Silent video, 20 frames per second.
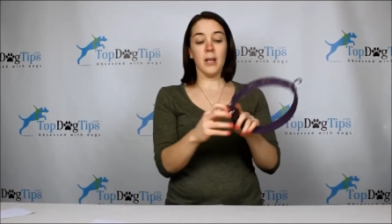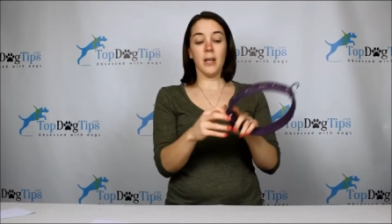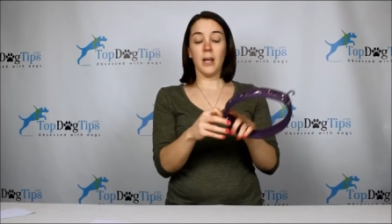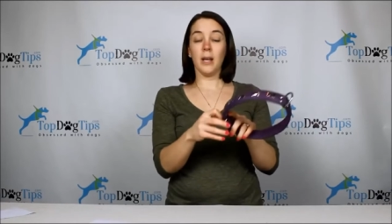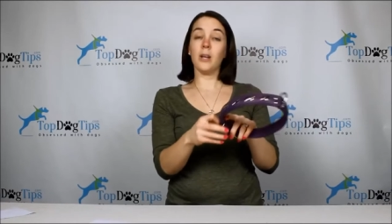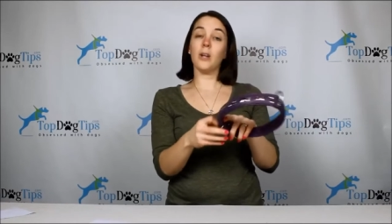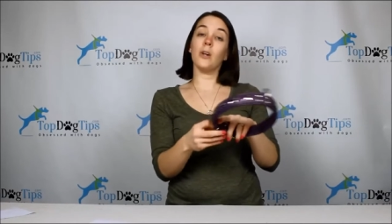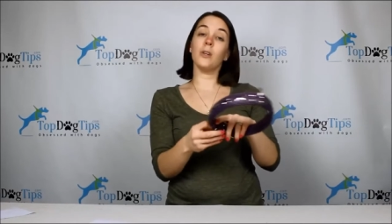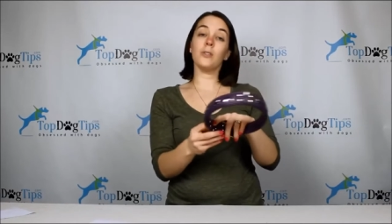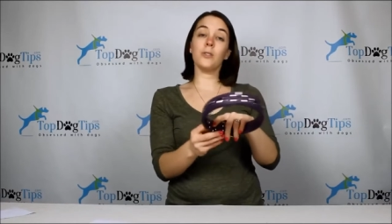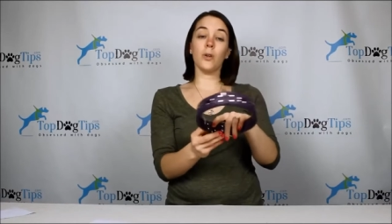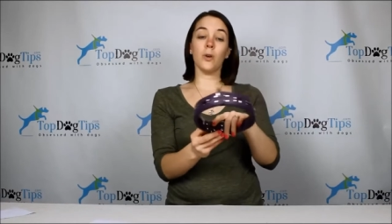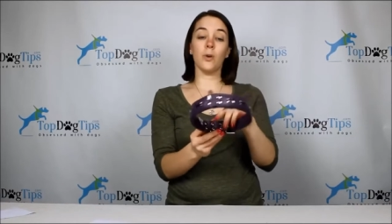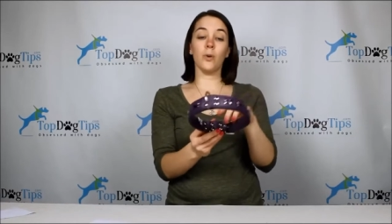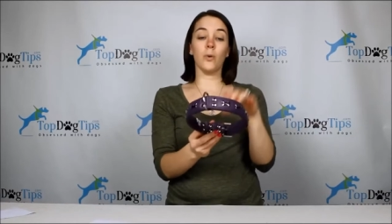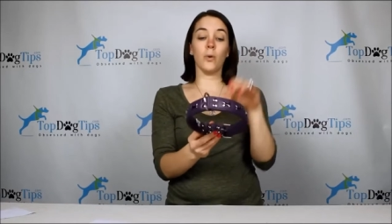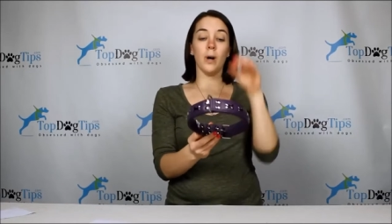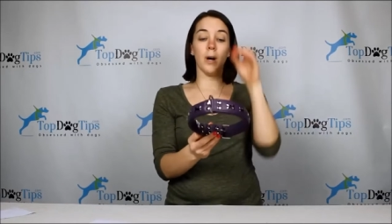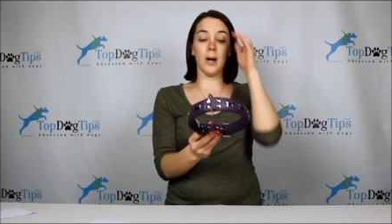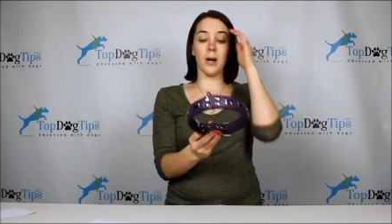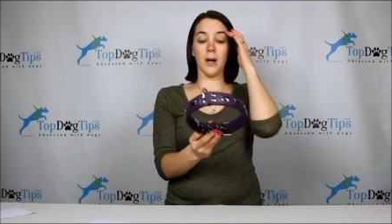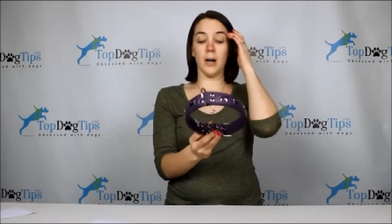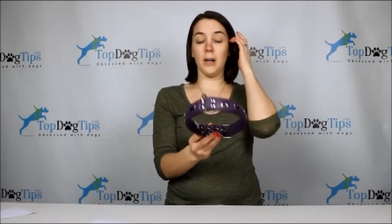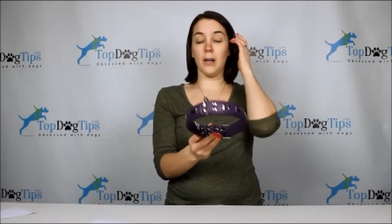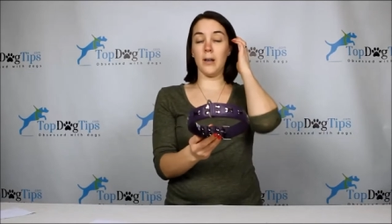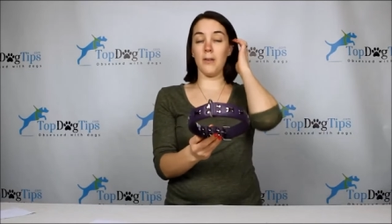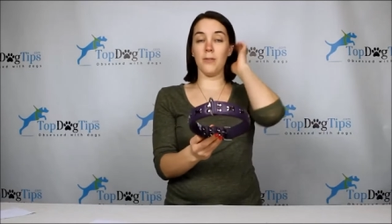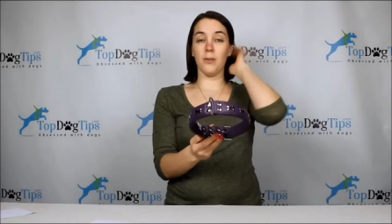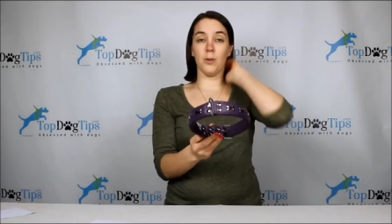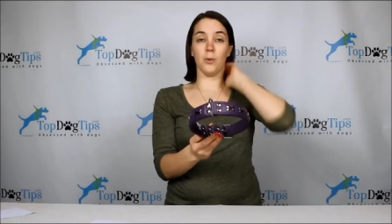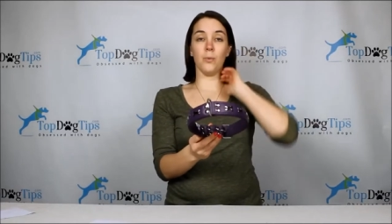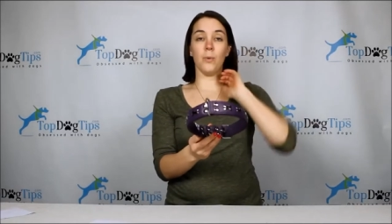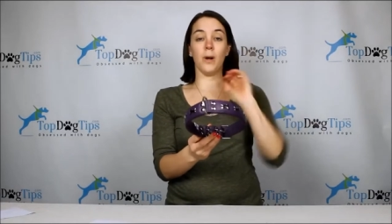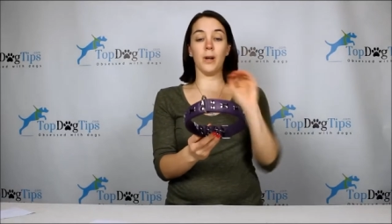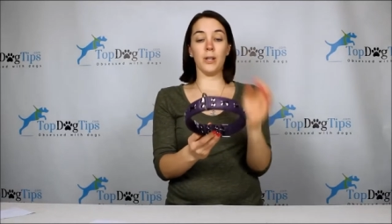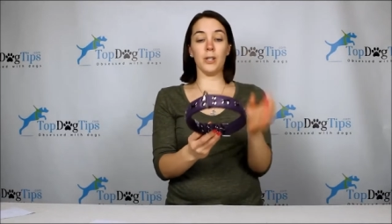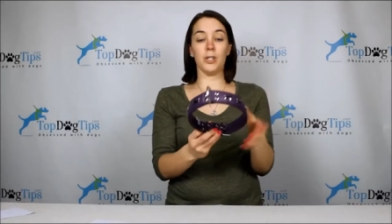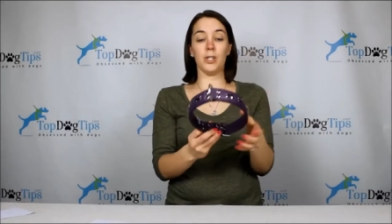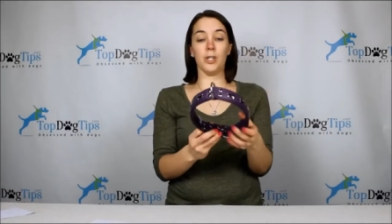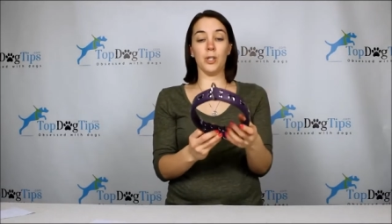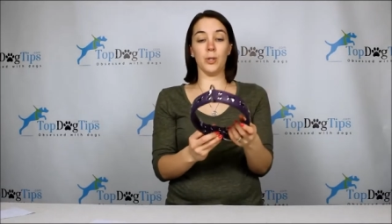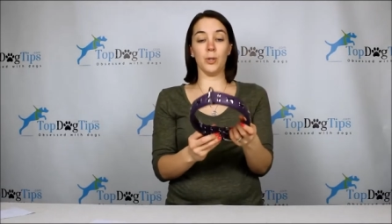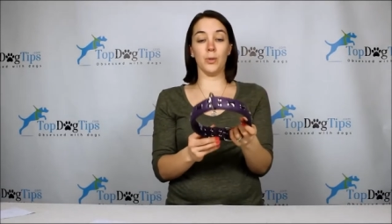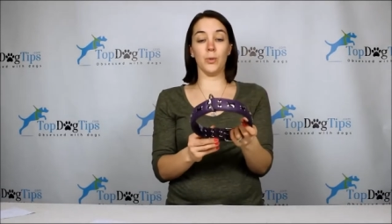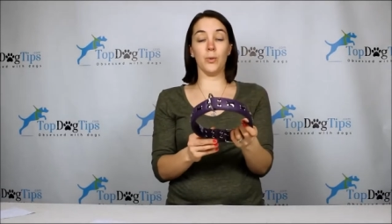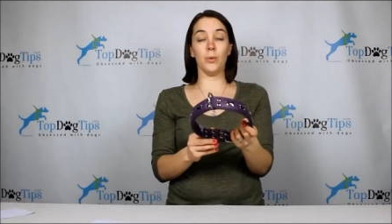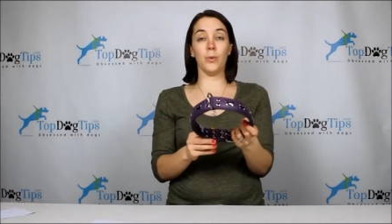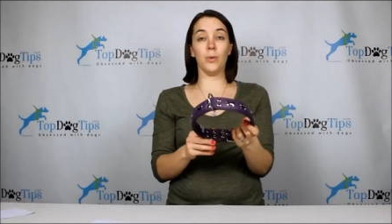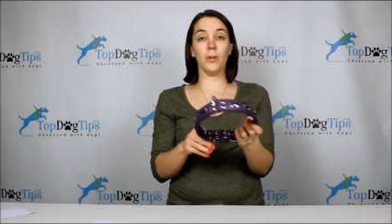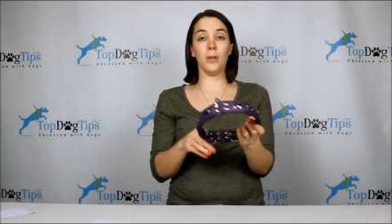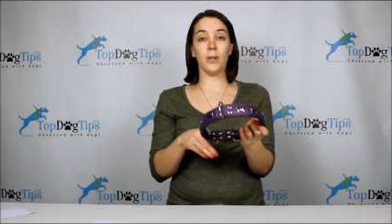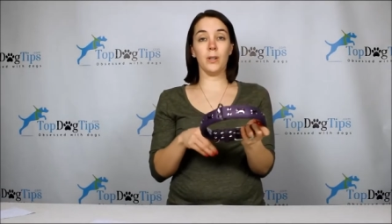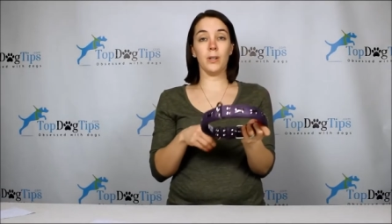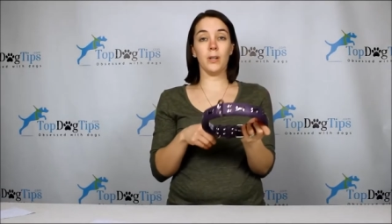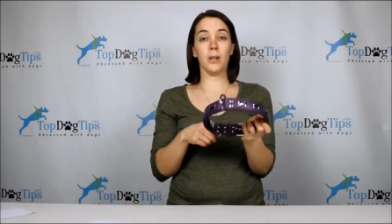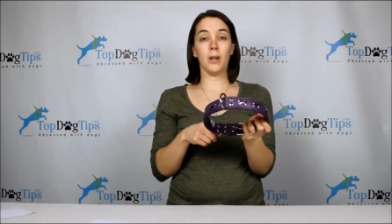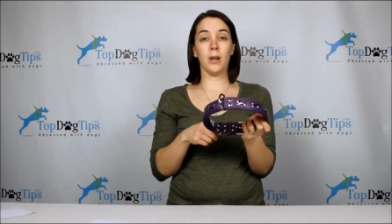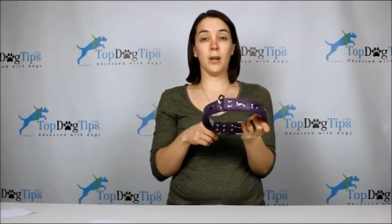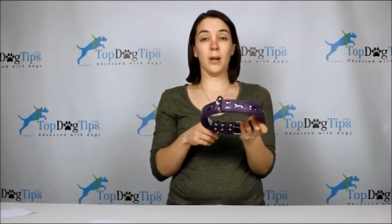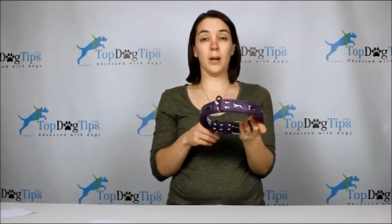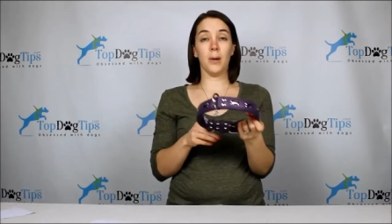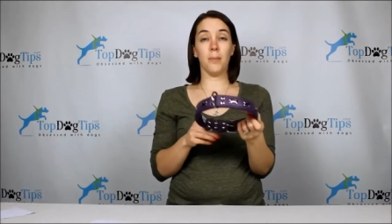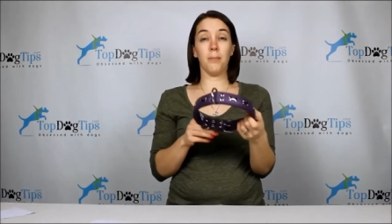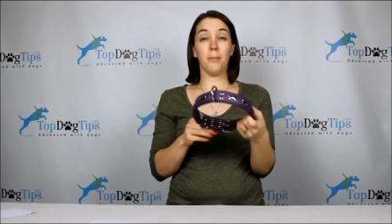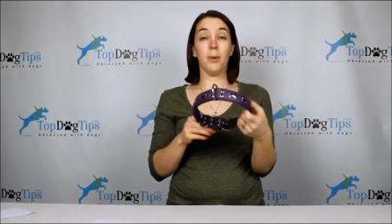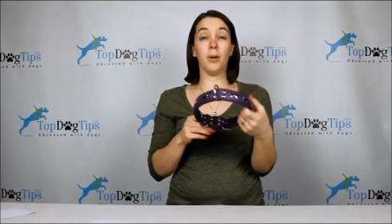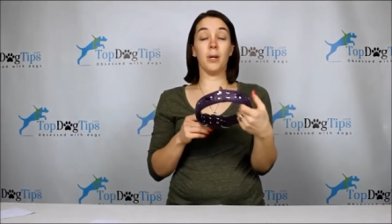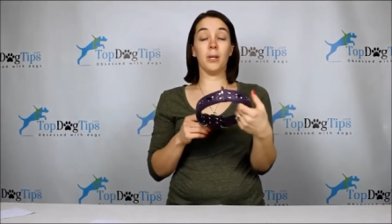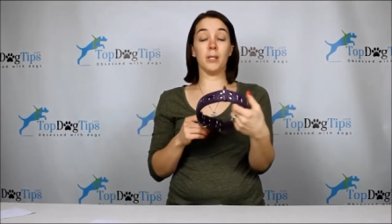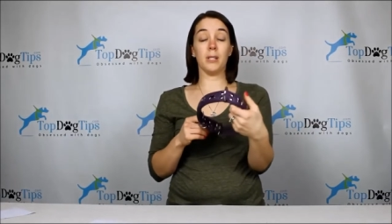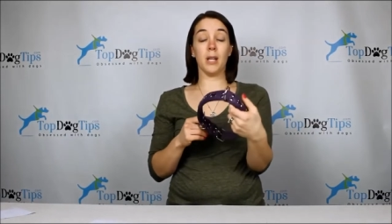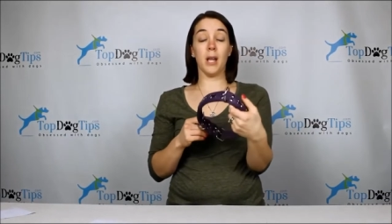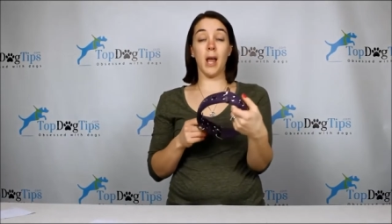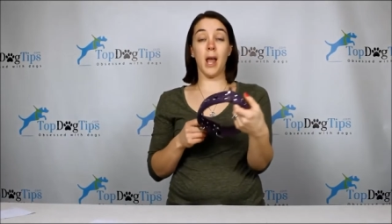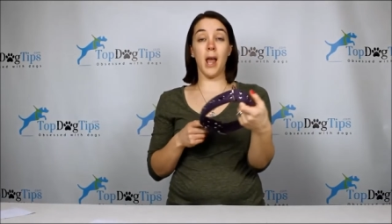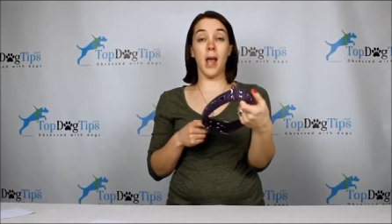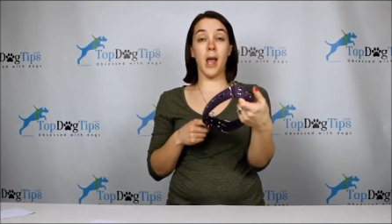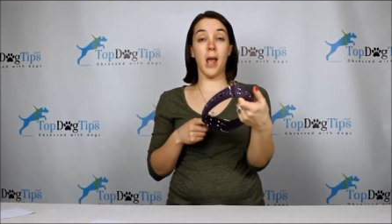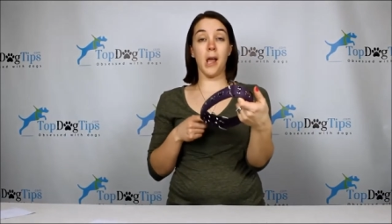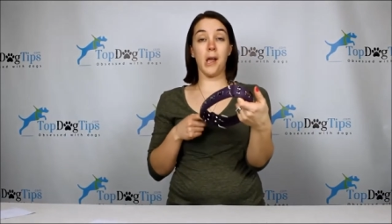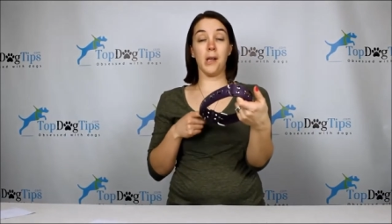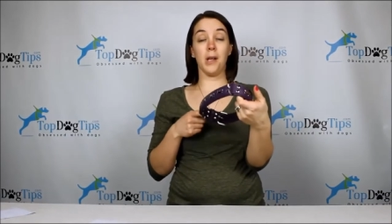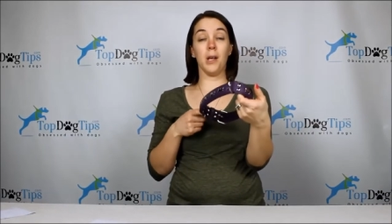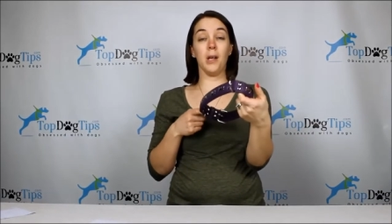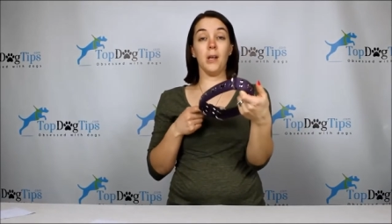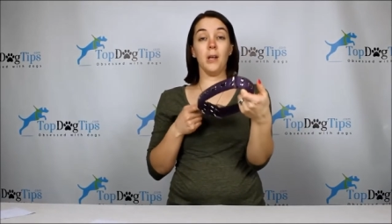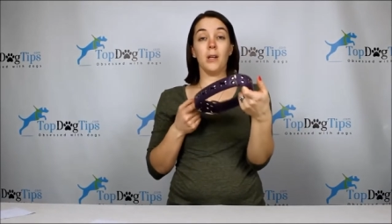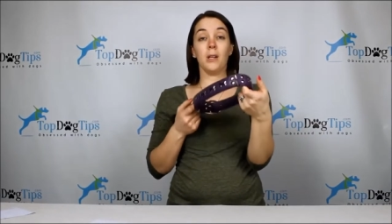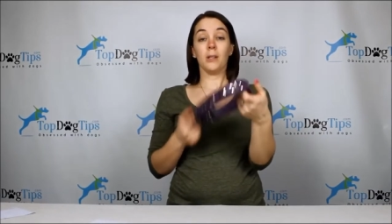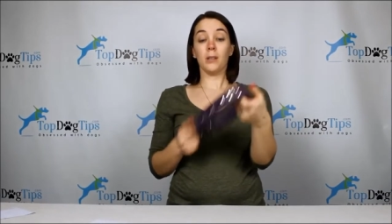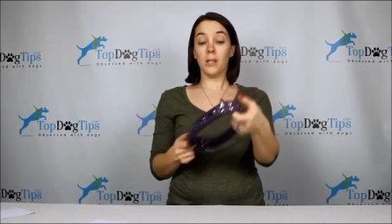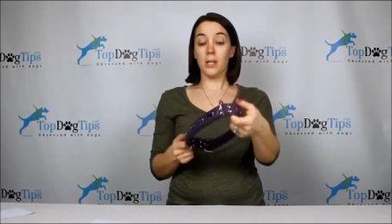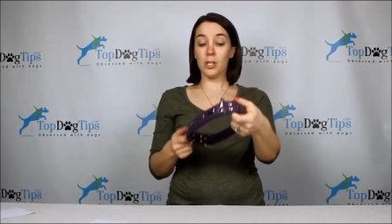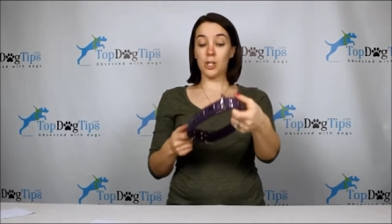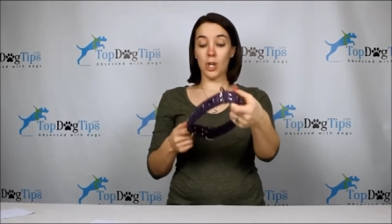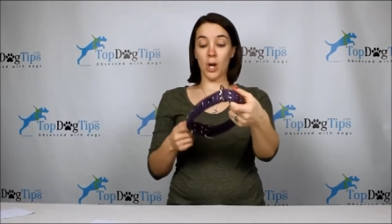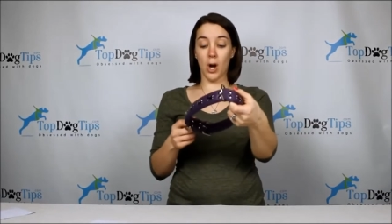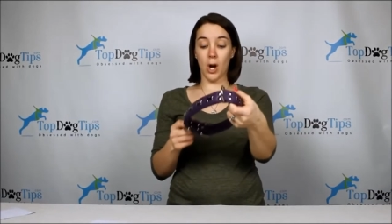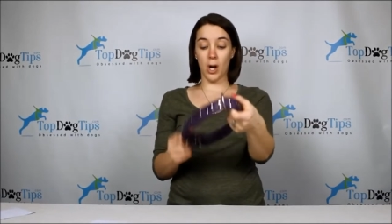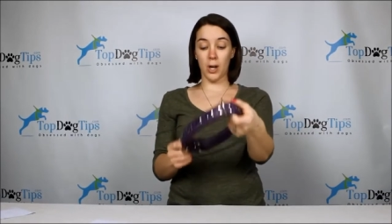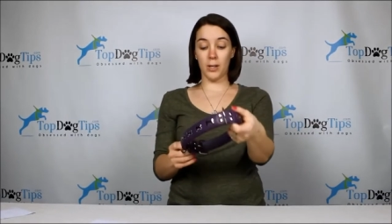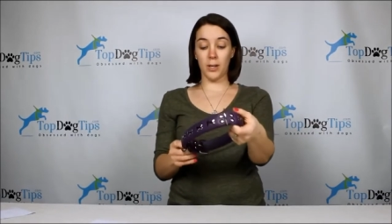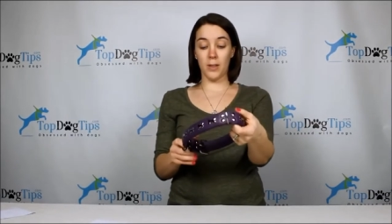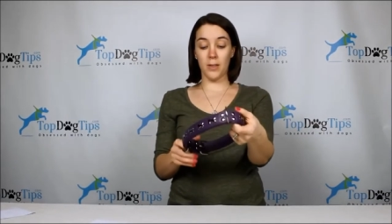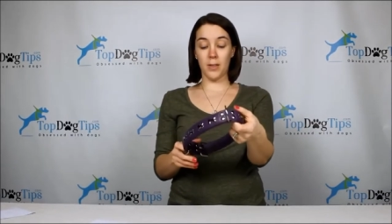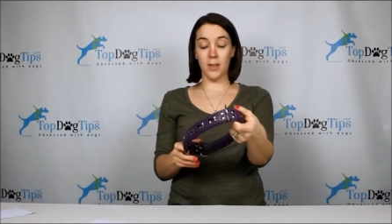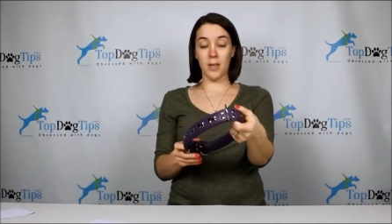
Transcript: It could also, if you wanted to put a leash on